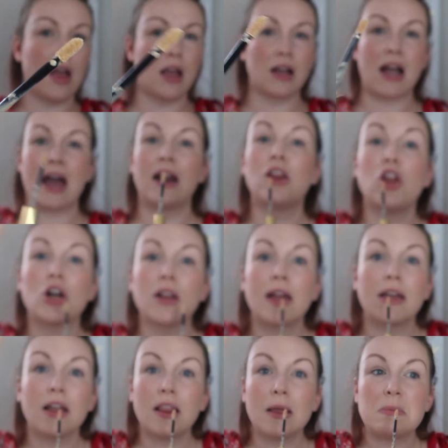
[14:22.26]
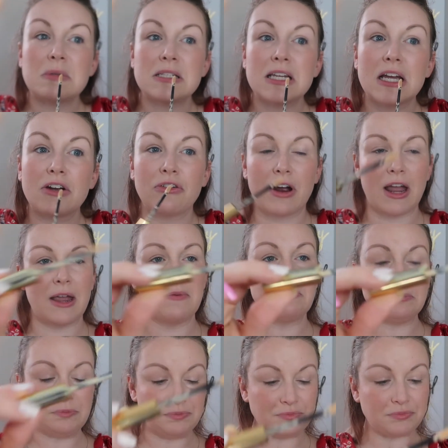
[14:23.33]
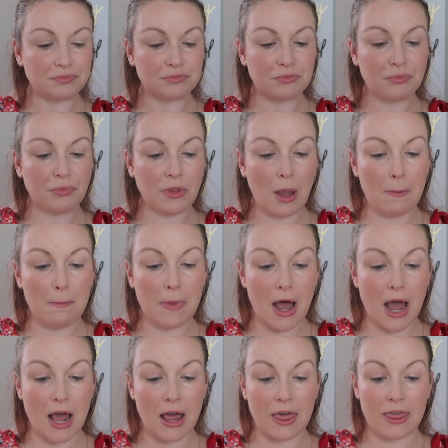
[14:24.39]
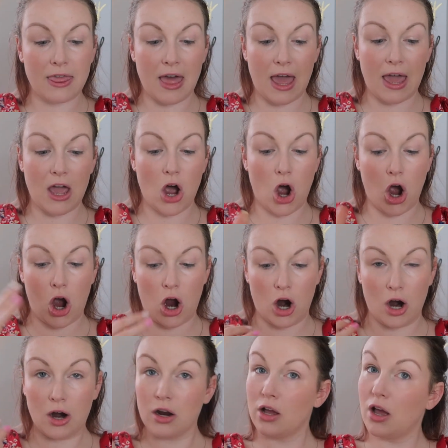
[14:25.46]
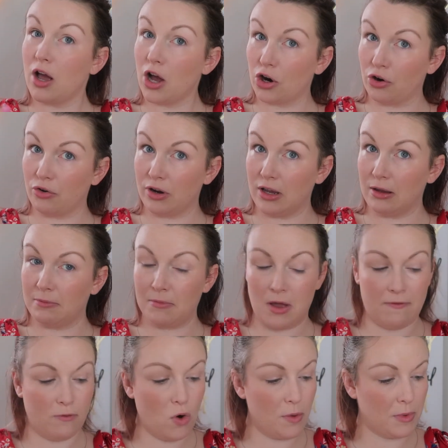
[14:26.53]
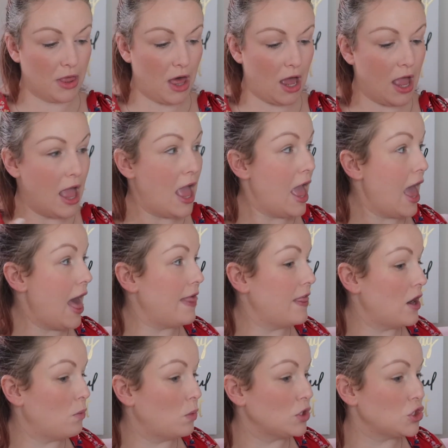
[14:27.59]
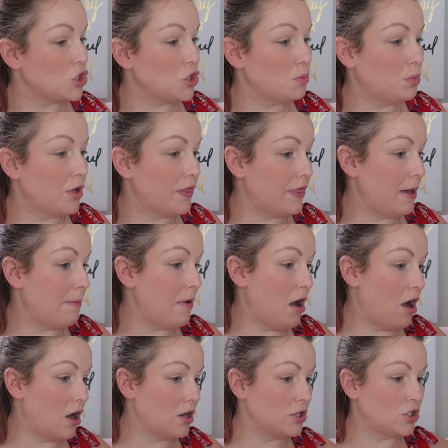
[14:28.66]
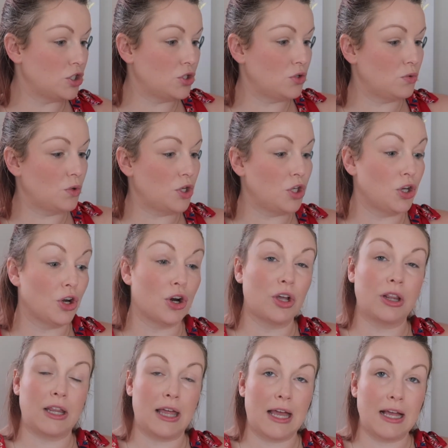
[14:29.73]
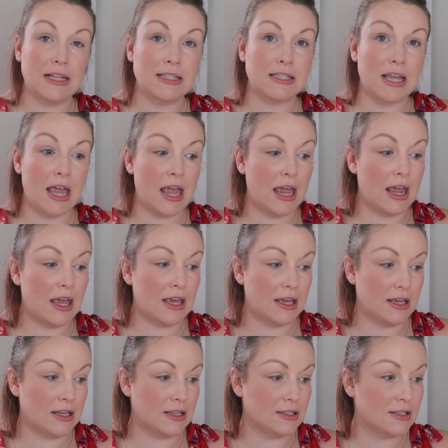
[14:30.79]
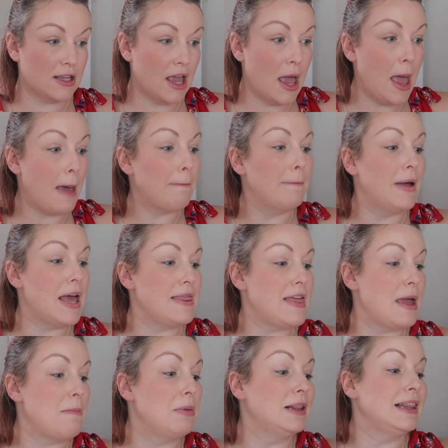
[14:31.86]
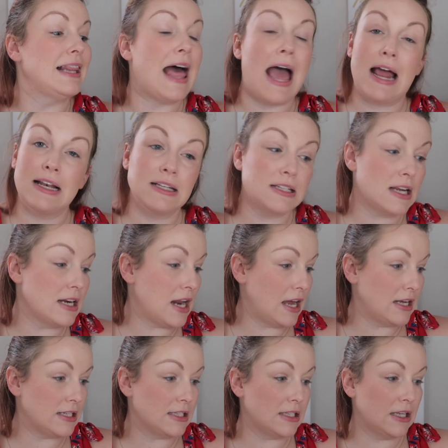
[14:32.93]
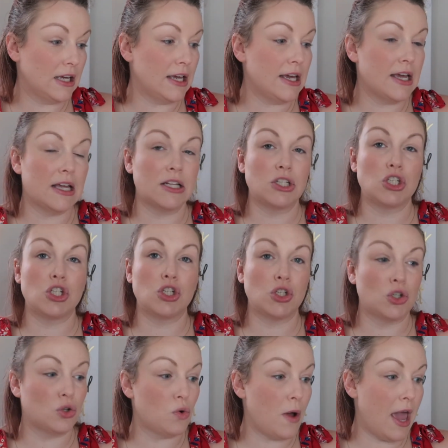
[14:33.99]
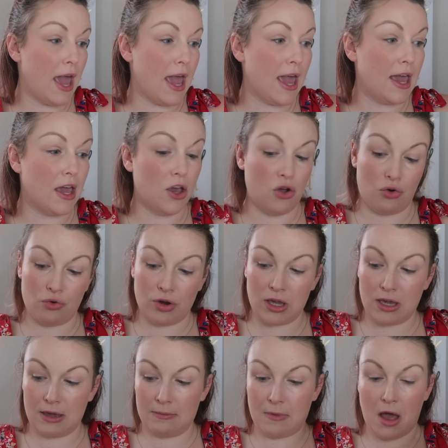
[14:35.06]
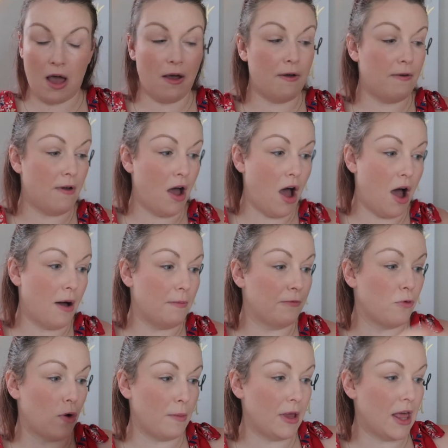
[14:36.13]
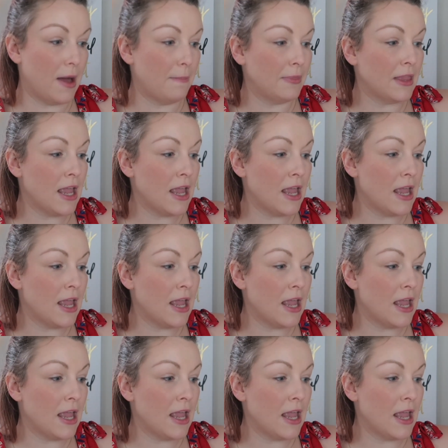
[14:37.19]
Kind of look like a lipstick, right? But they are a cream formula, and then once you put them onto your lids, they blend nicely into a cream formula.